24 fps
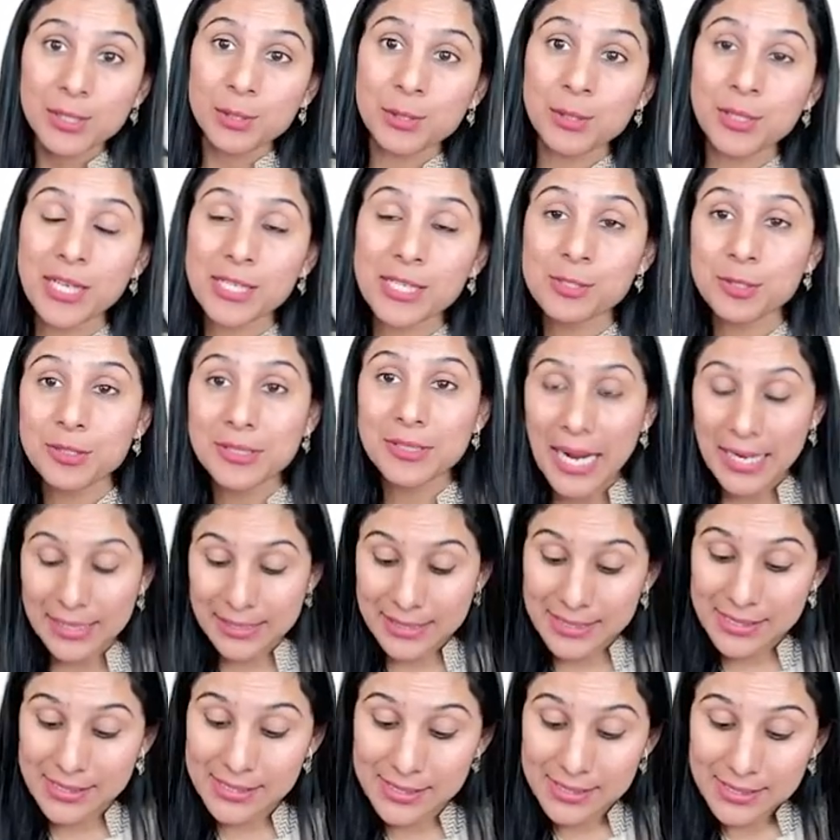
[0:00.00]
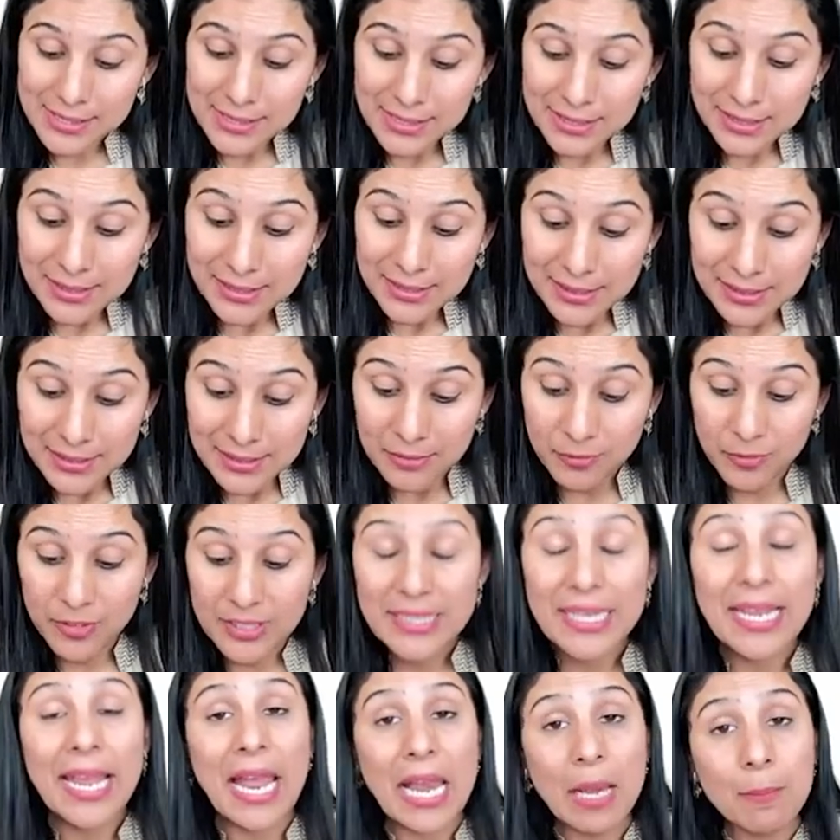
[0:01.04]
Okay, so that is
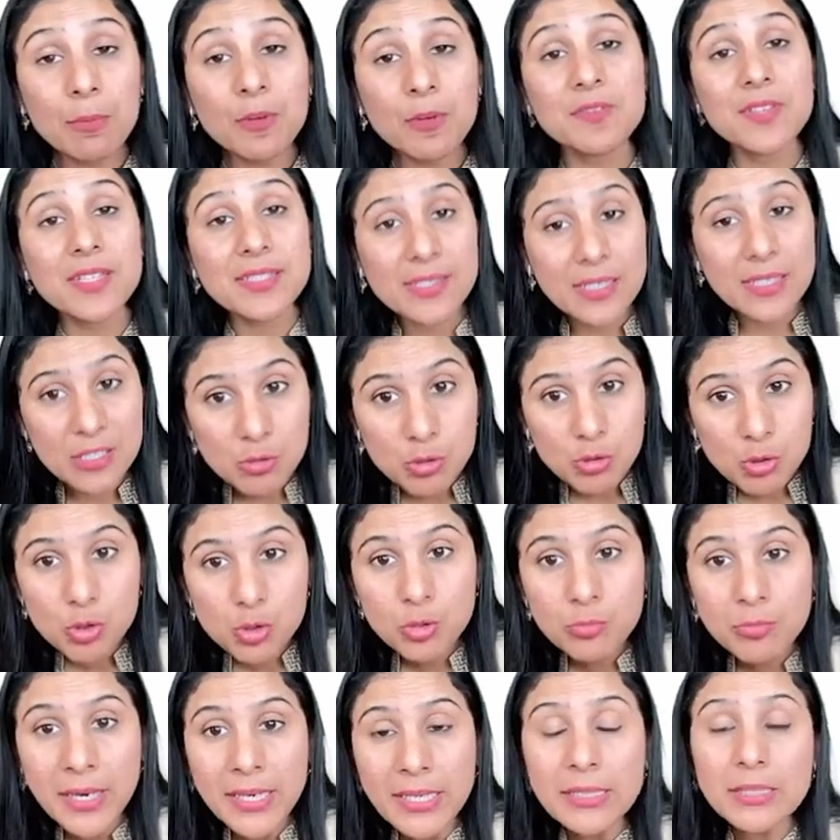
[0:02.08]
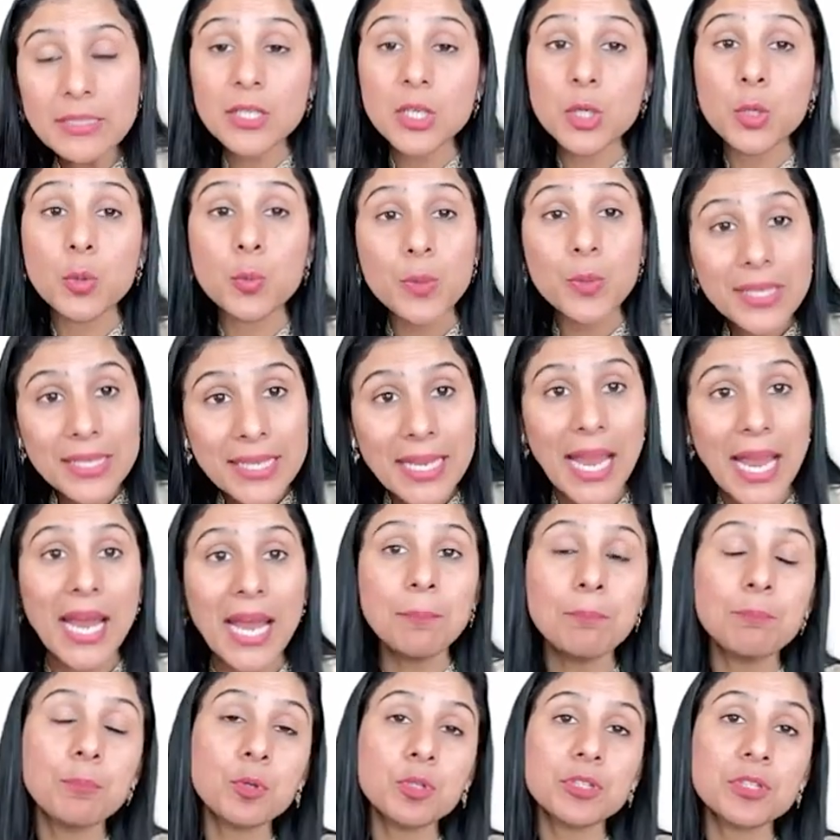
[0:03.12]
with the help of this instrument, we
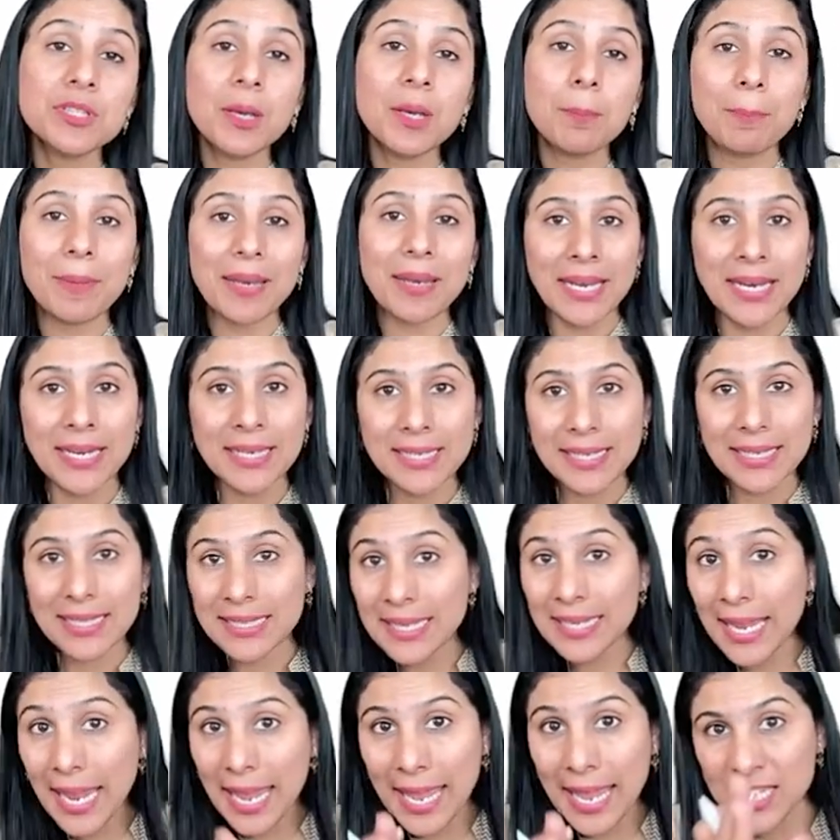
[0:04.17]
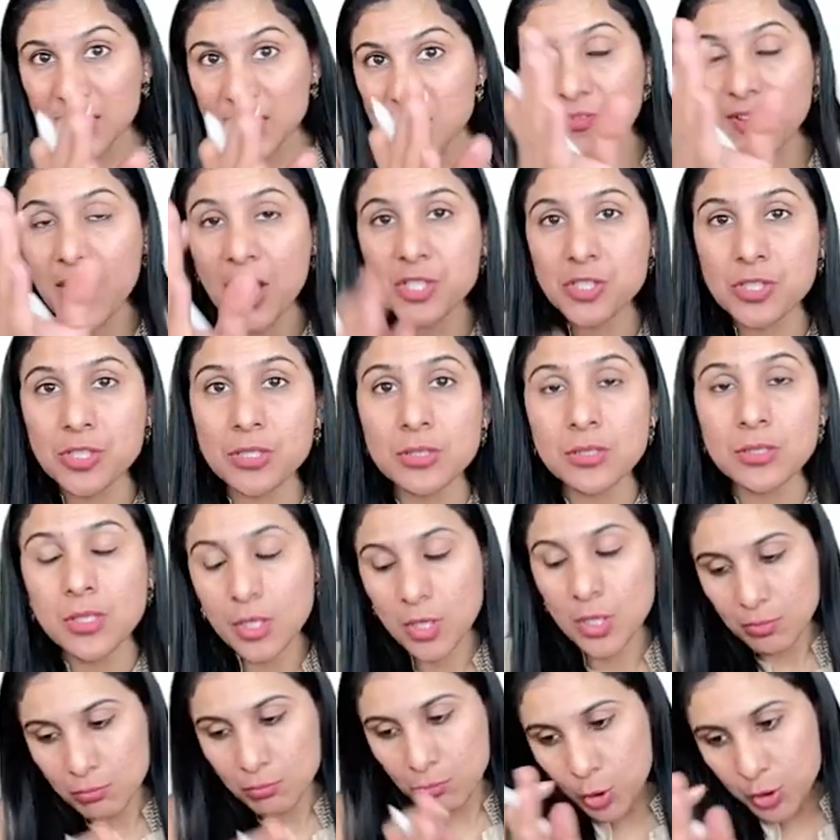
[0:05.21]
can put the plate in a S fashion,
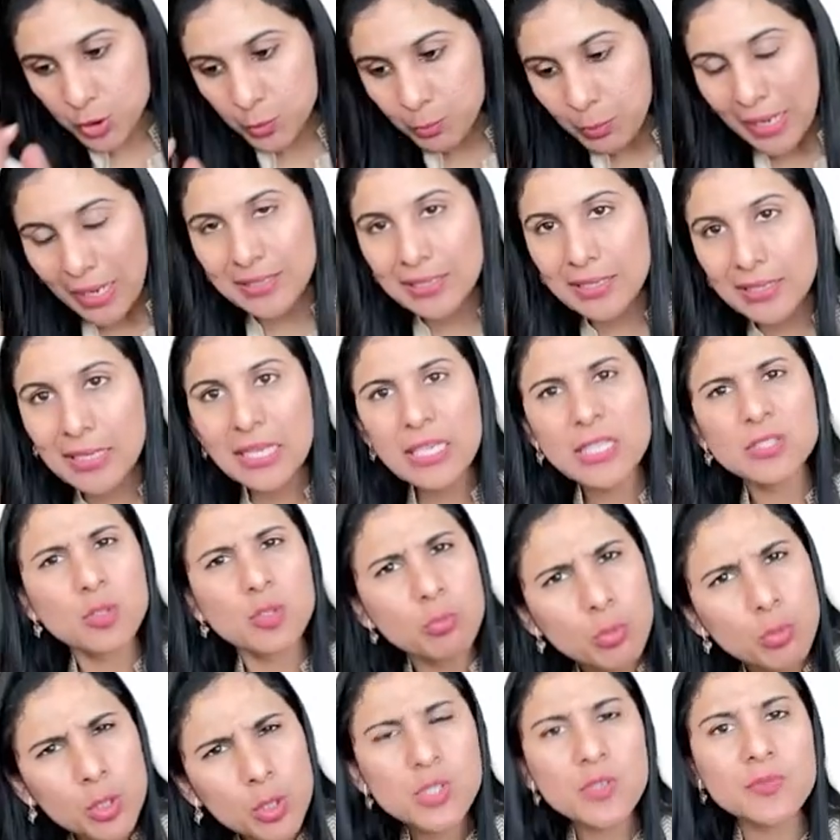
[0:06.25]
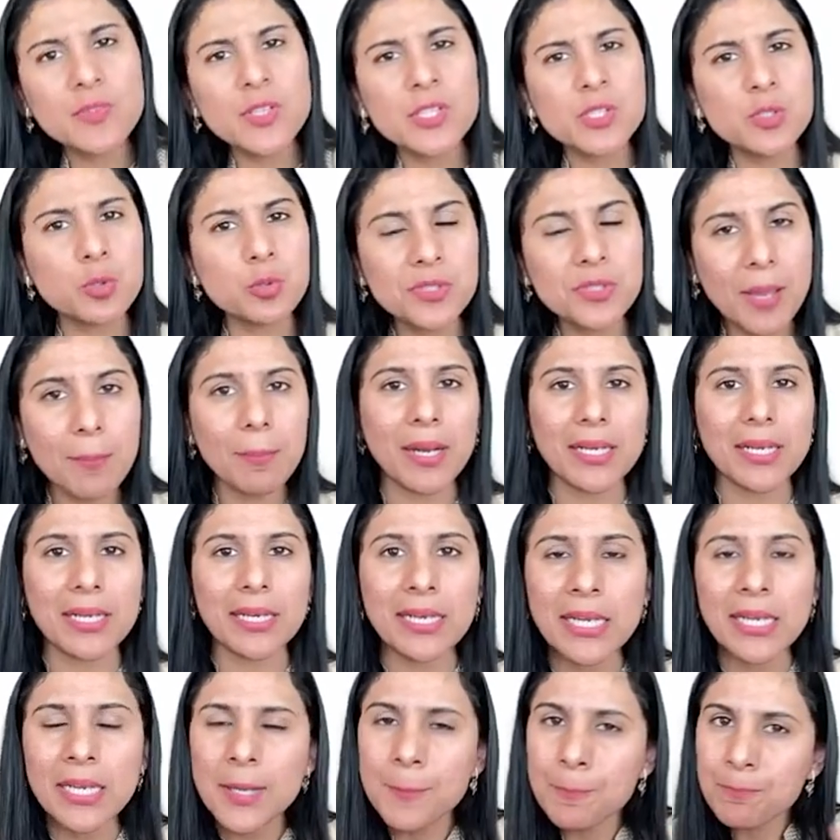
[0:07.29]
both buccally. So most of the screws are
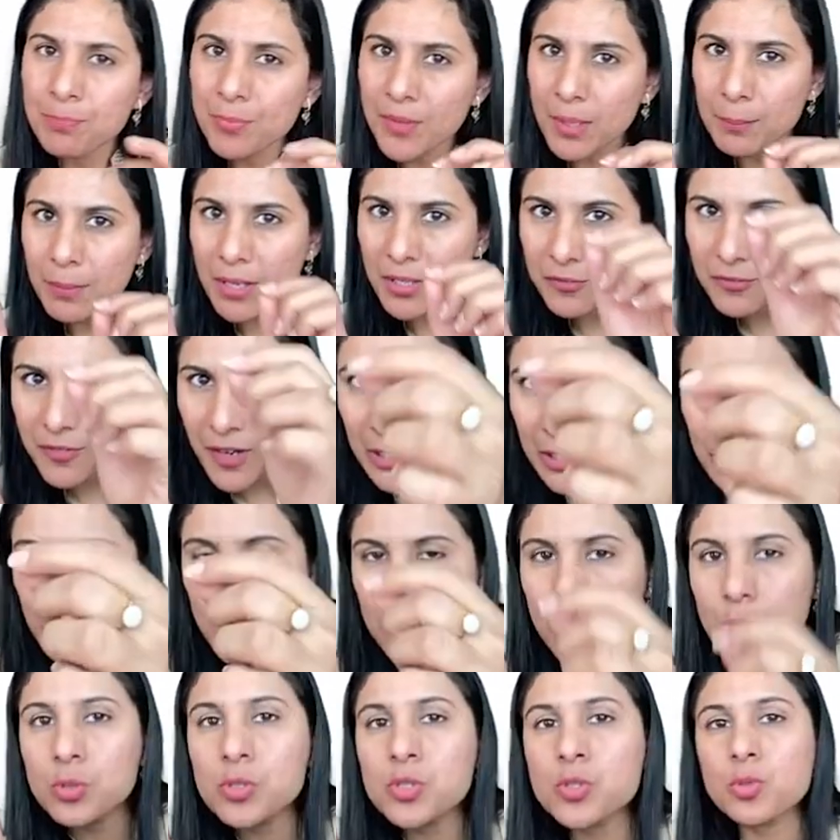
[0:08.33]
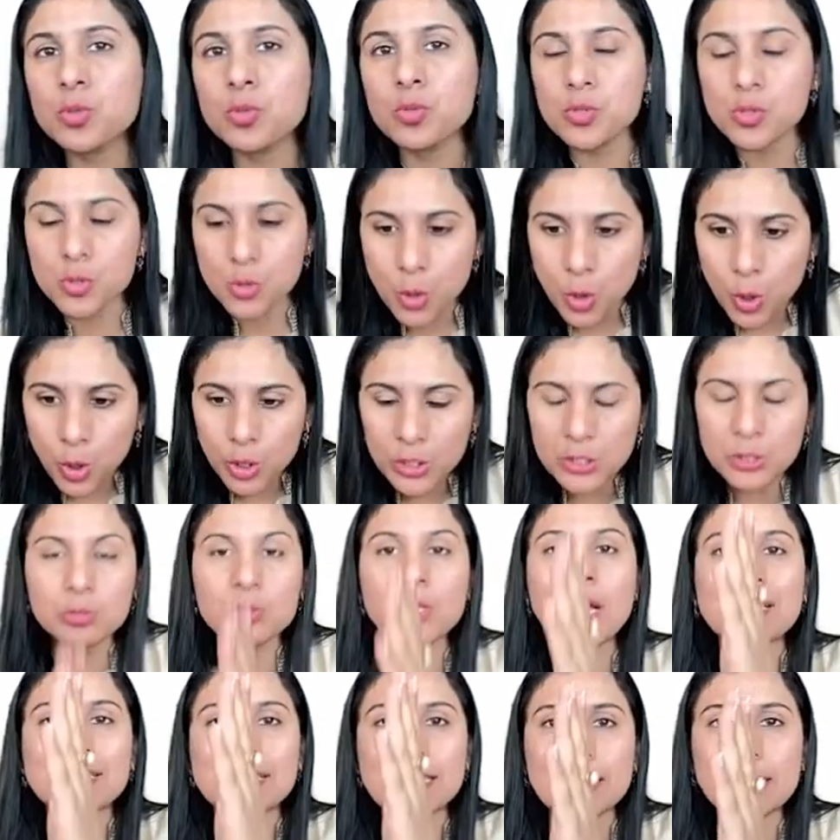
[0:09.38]
buccally, but one or two screws go into
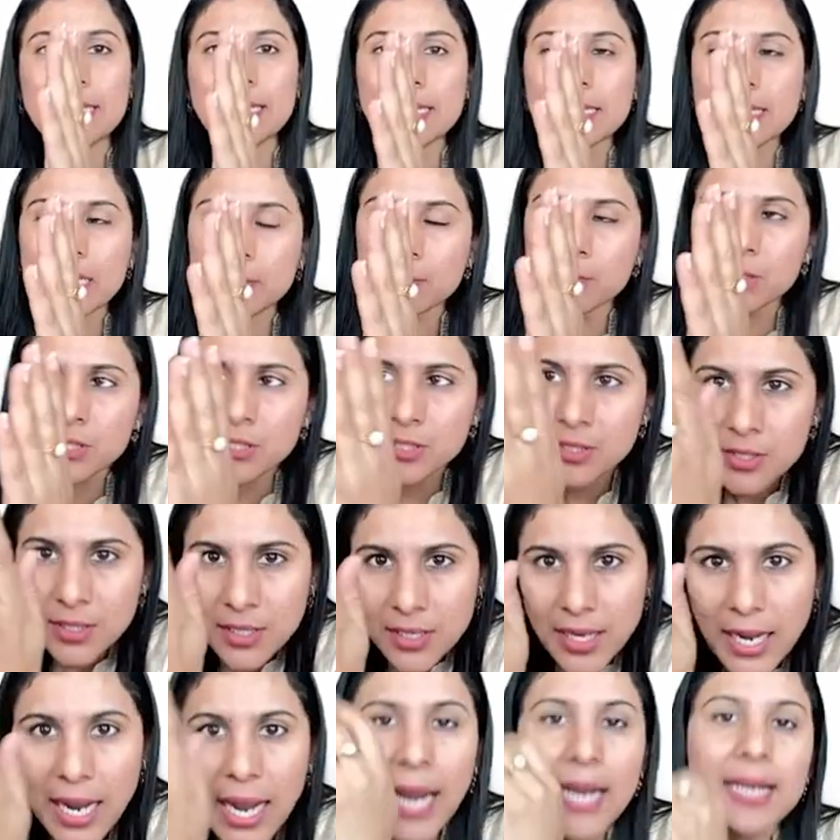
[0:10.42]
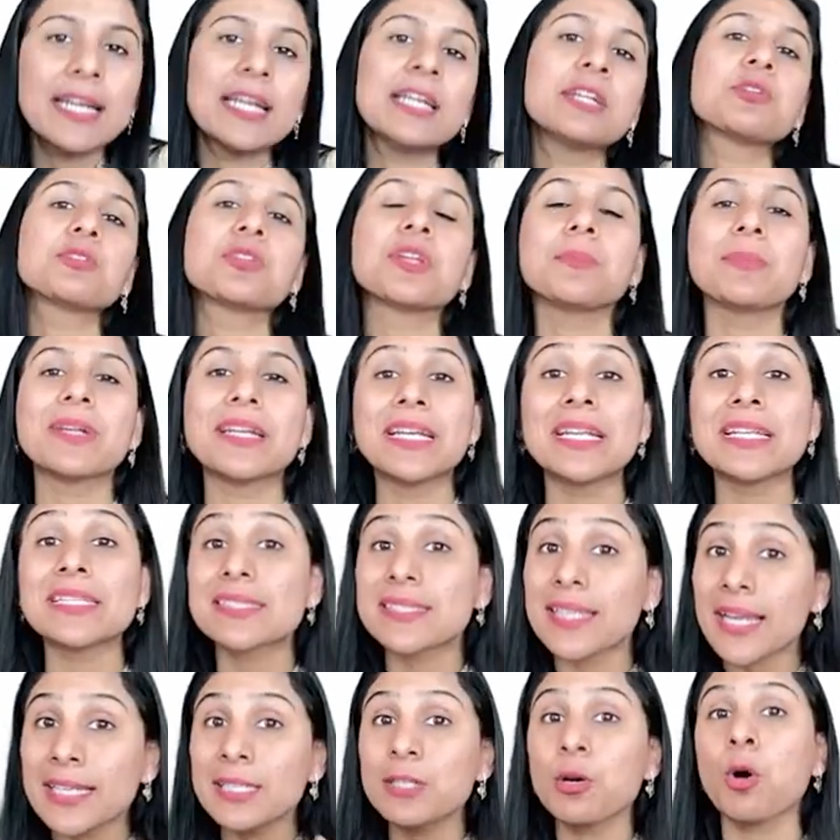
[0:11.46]
the ascending ramus and into the medial
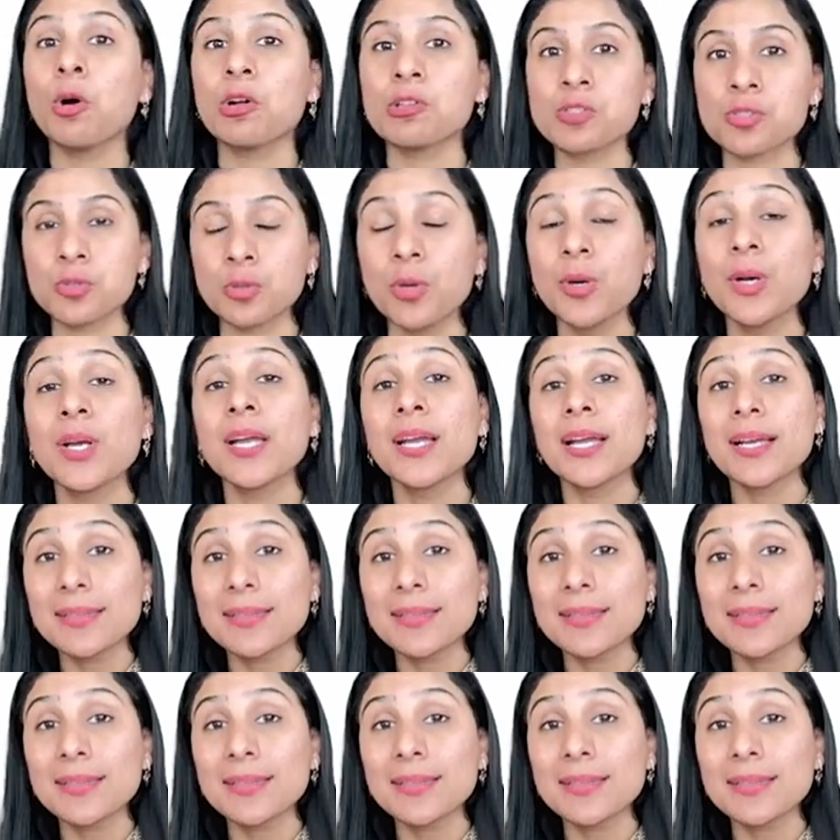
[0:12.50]
side also.